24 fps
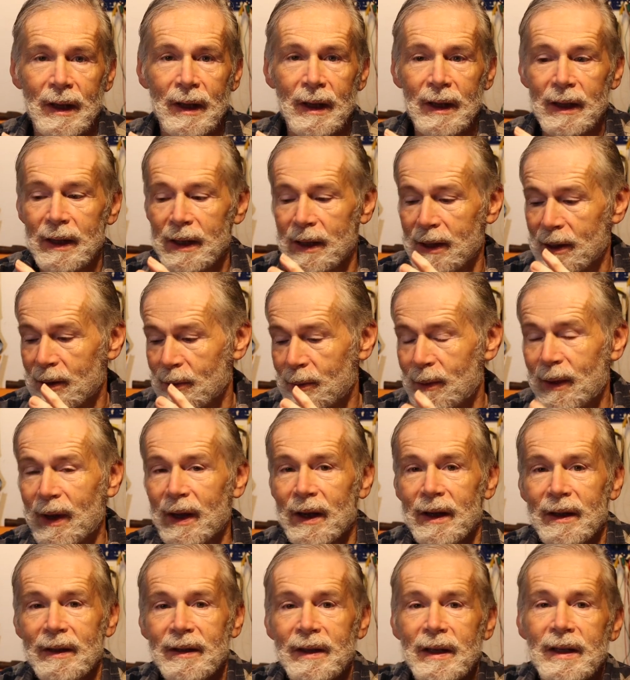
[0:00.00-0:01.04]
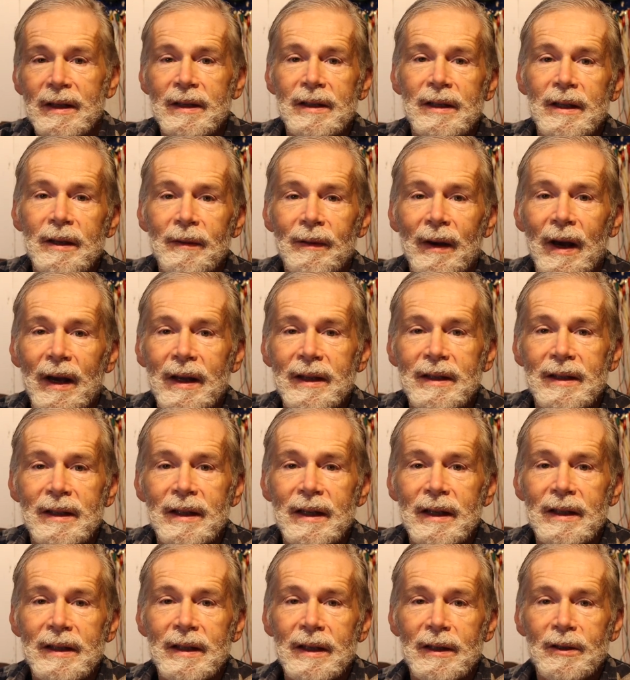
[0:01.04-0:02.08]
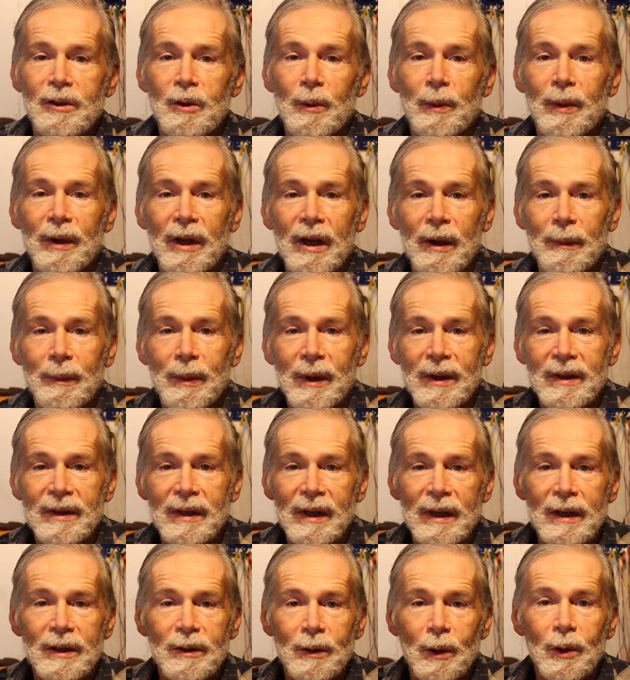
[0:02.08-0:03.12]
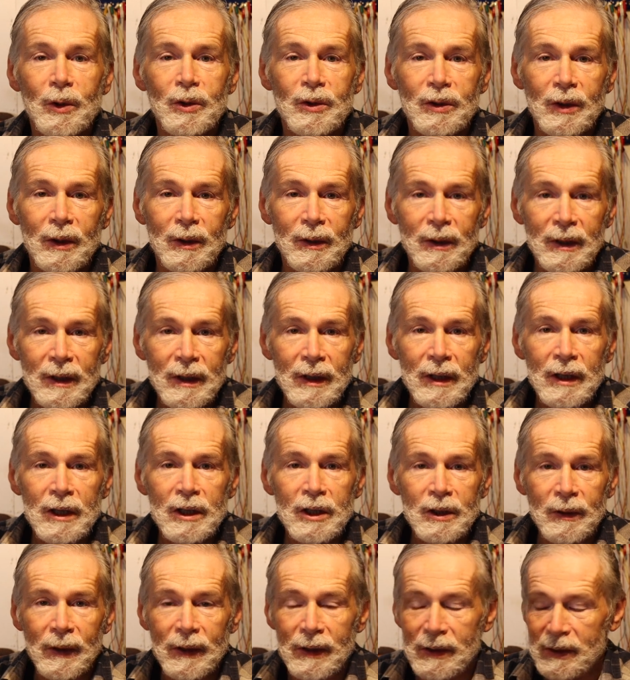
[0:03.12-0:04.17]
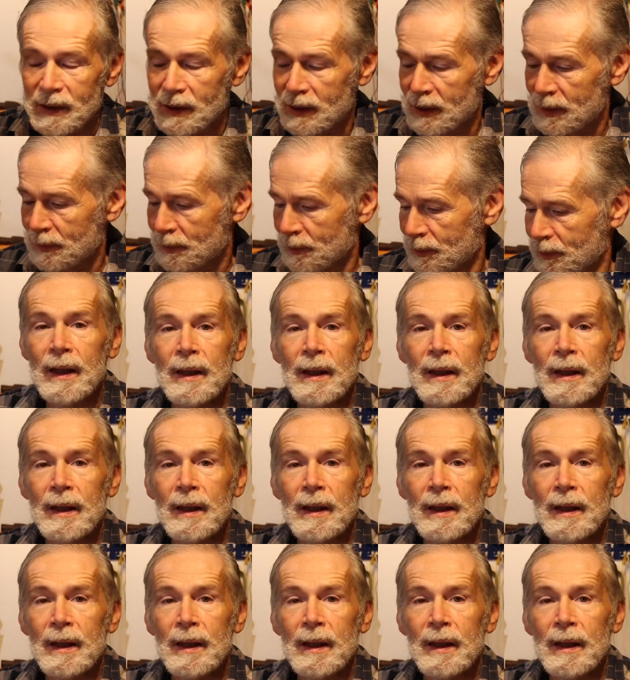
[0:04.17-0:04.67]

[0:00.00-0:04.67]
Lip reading: where this device, this supercapacitor, is also connected.